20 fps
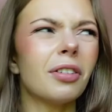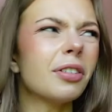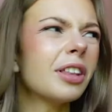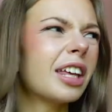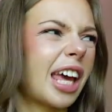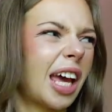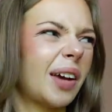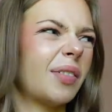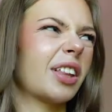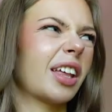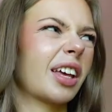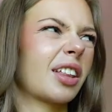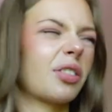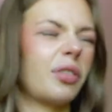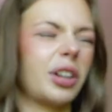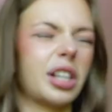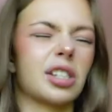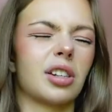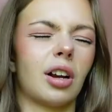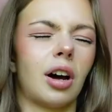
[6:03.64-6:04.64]
I only gave it like
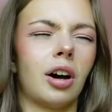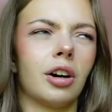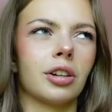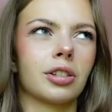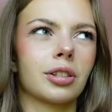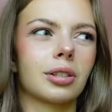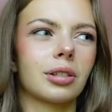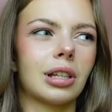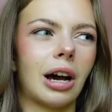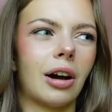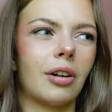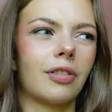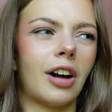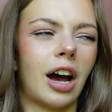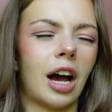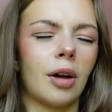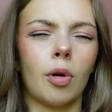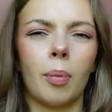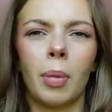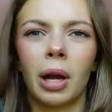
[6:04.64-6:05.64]
3 stars out of
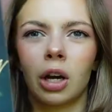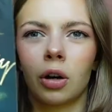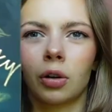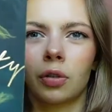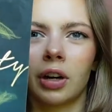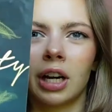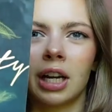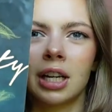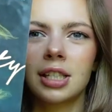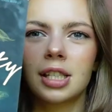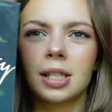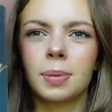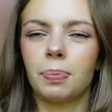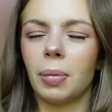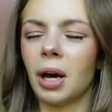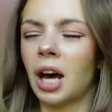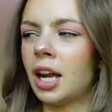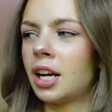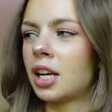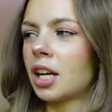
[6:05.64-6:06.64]
5 on my Goodreads,
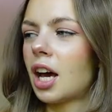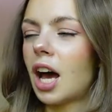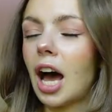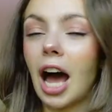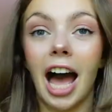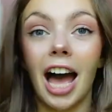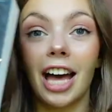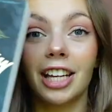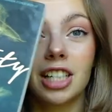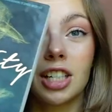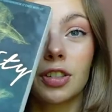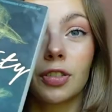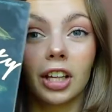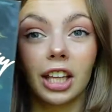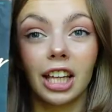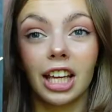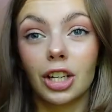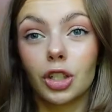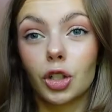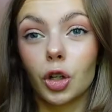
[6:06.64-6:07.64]
but I did
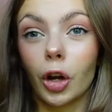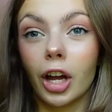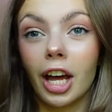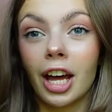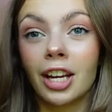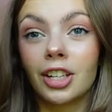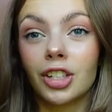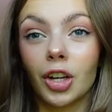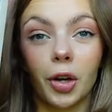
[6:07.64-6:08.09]
really enjoy it.